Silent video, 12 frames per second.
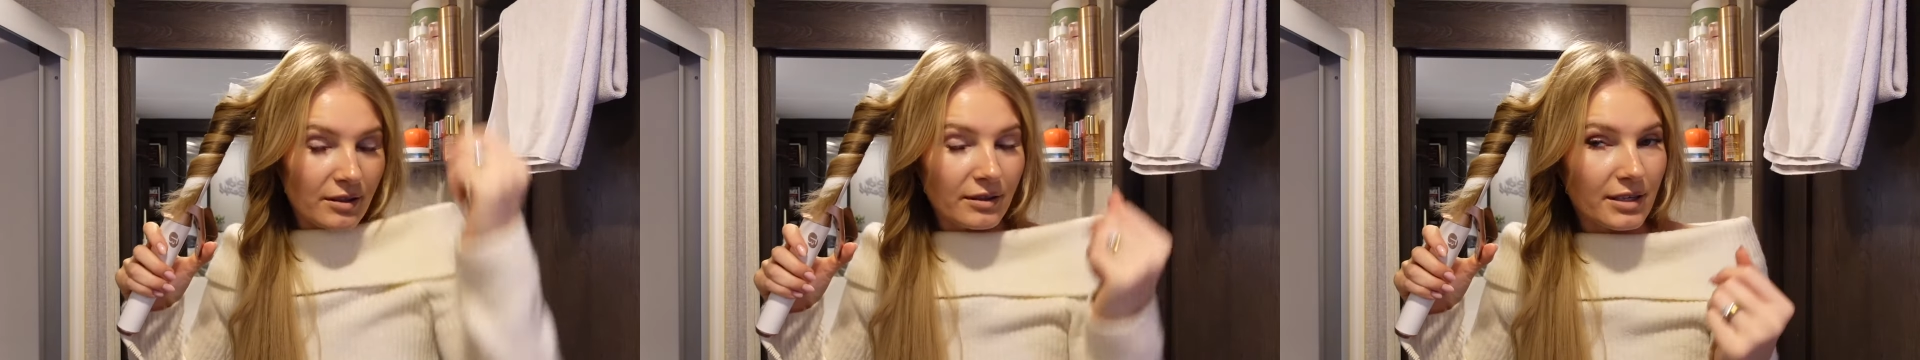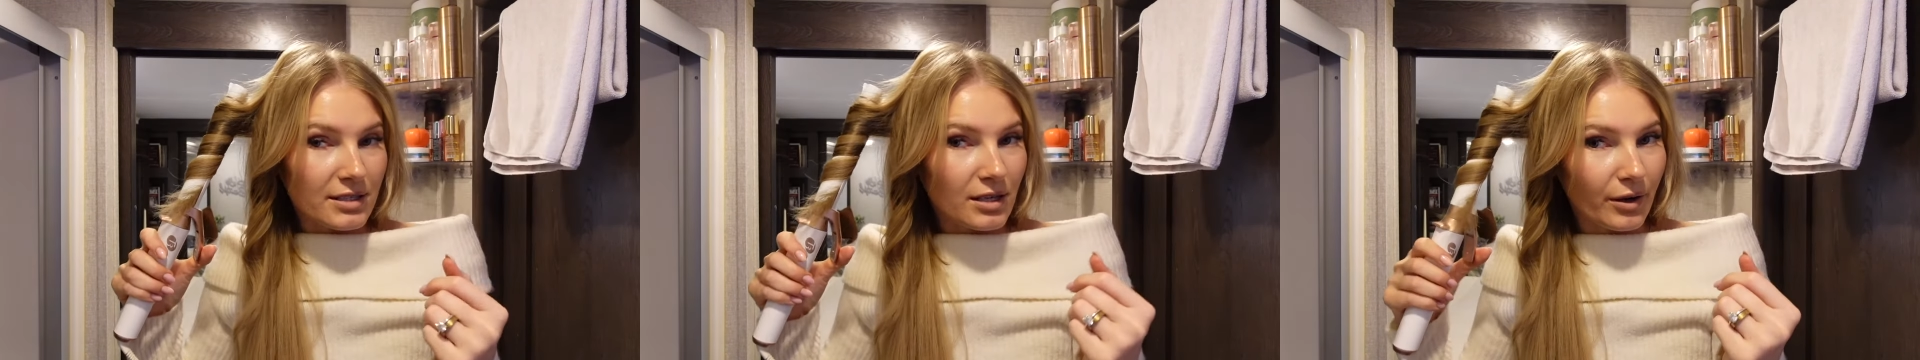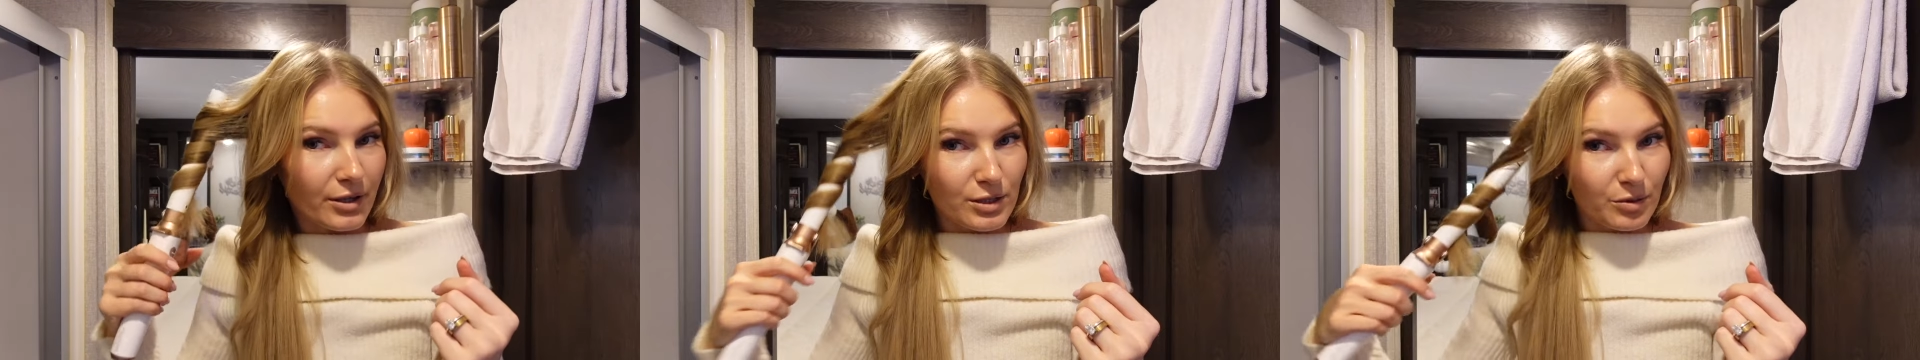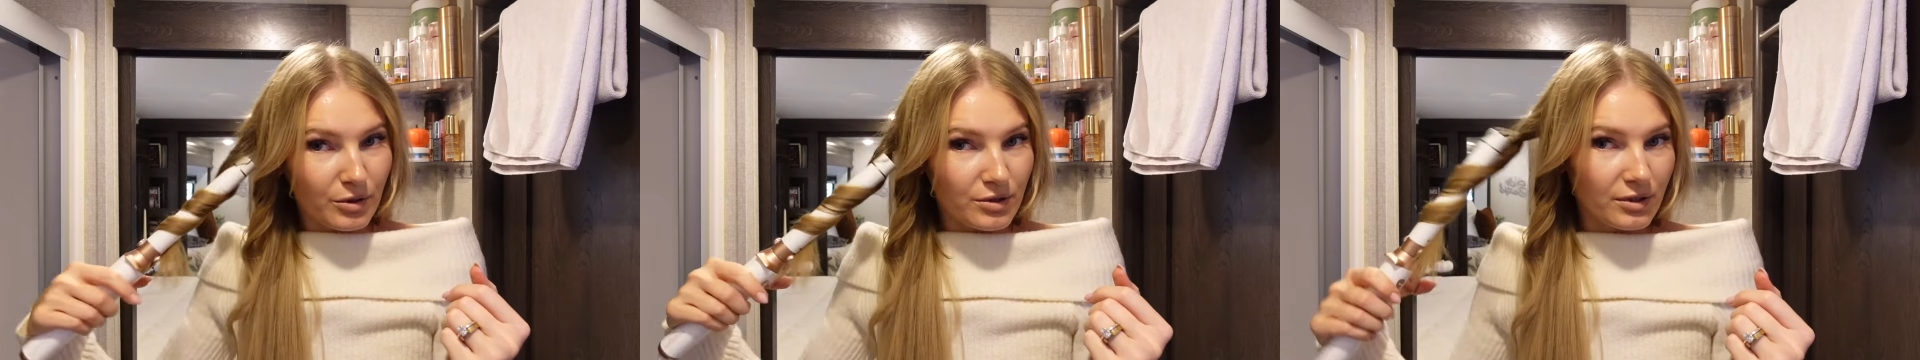That's how I
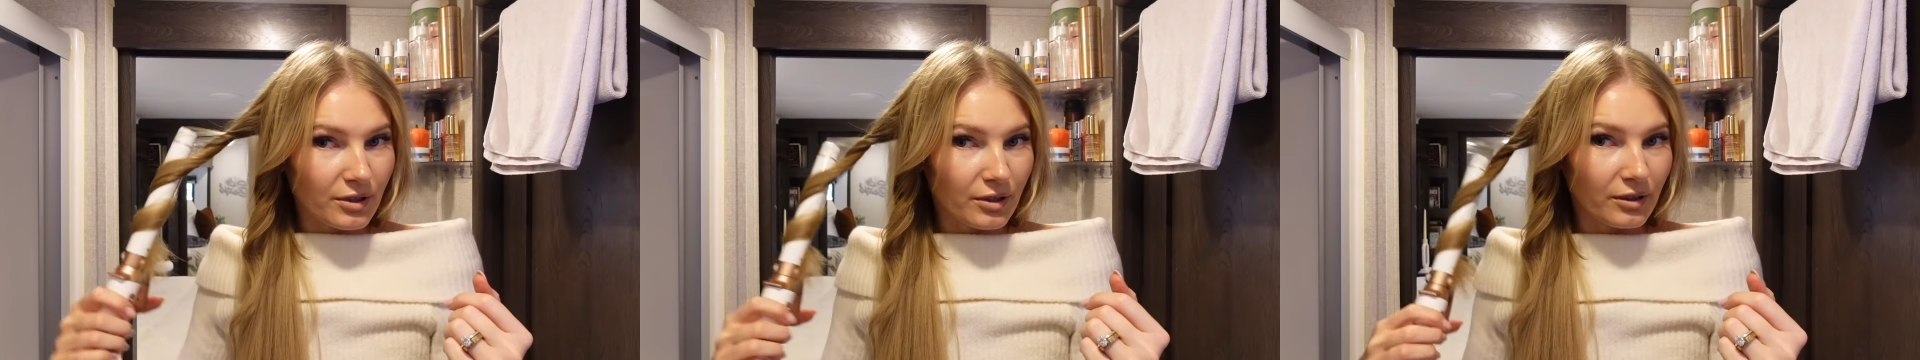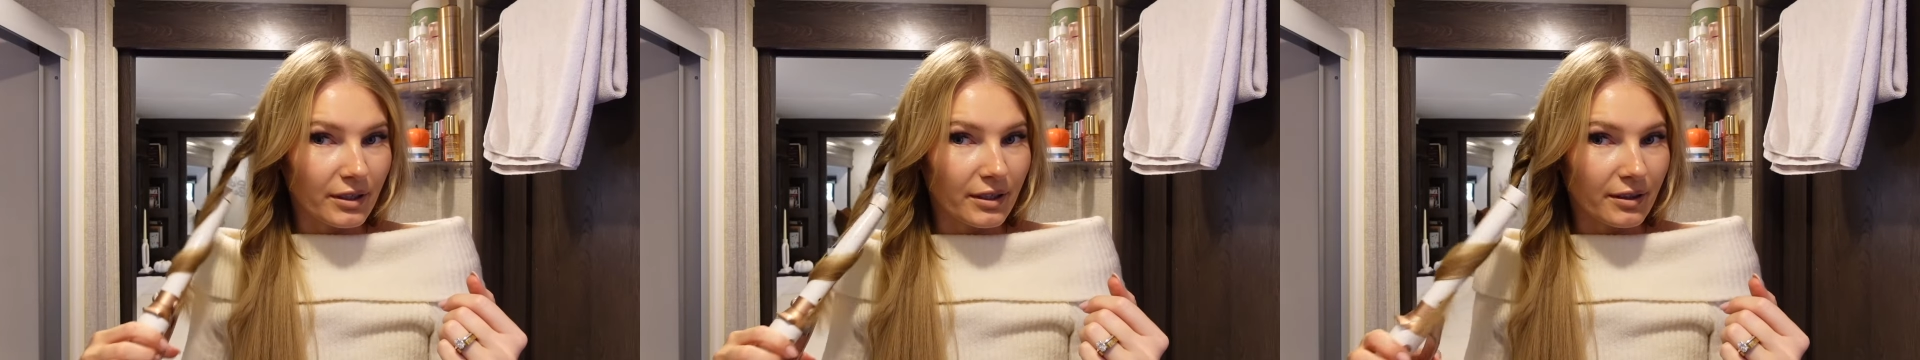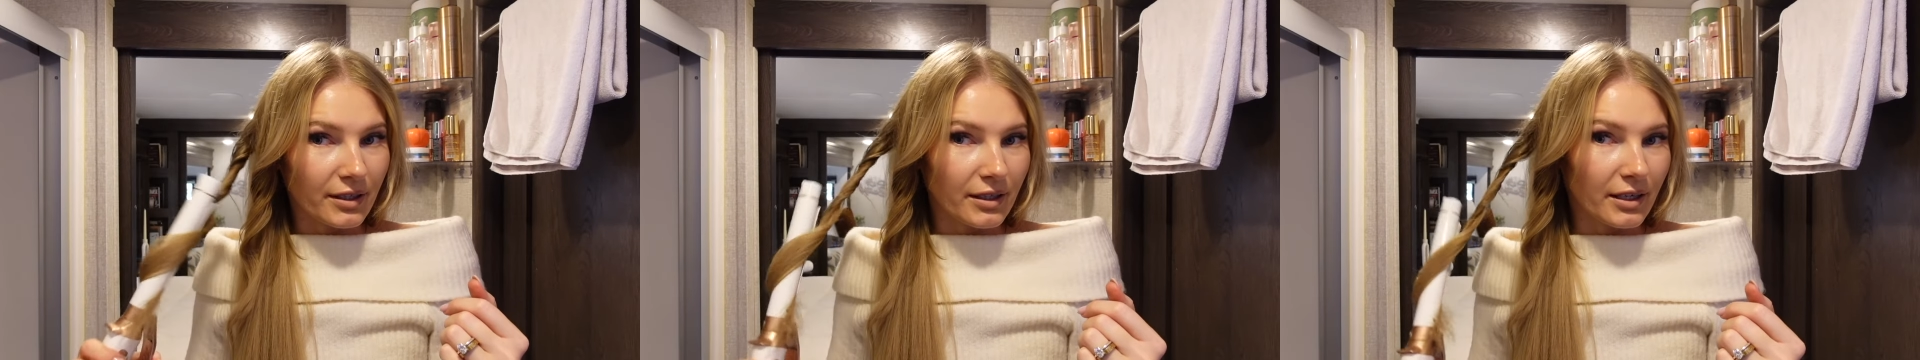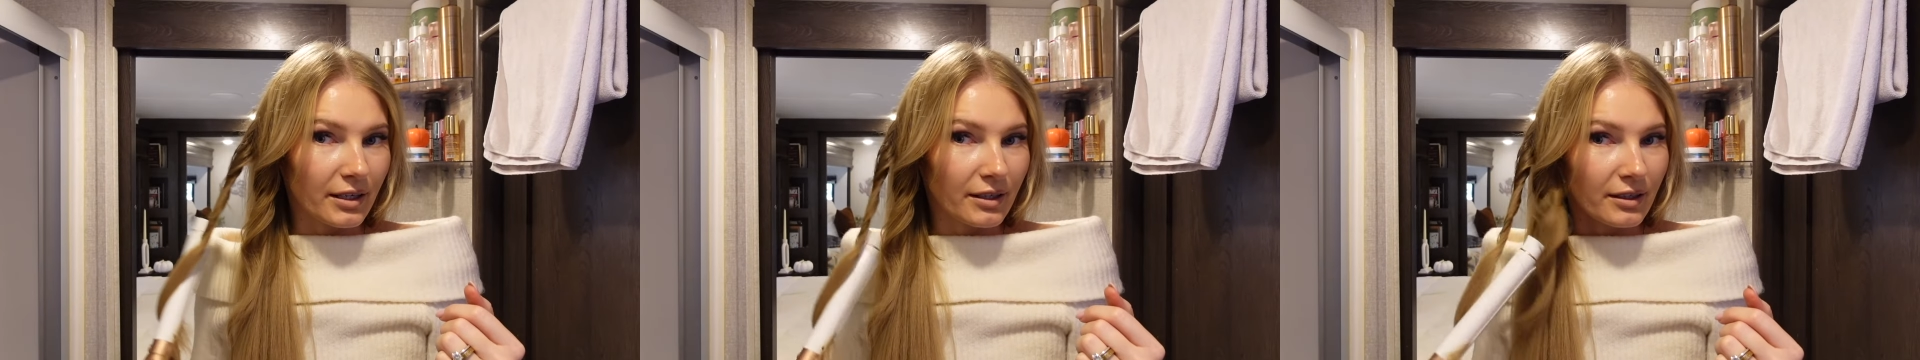just personally curl it, and then
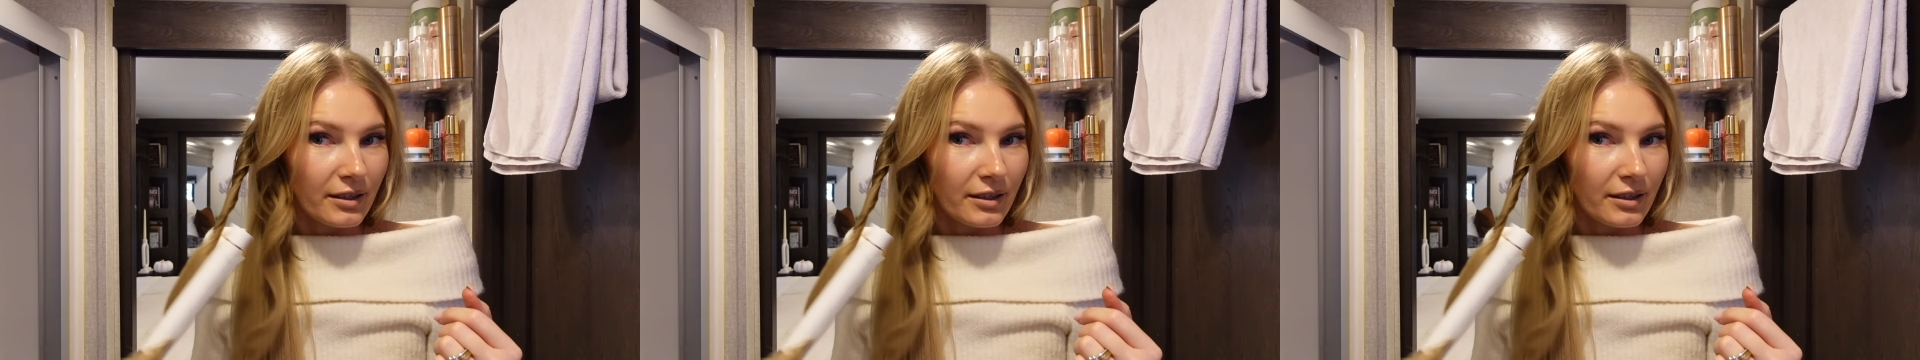I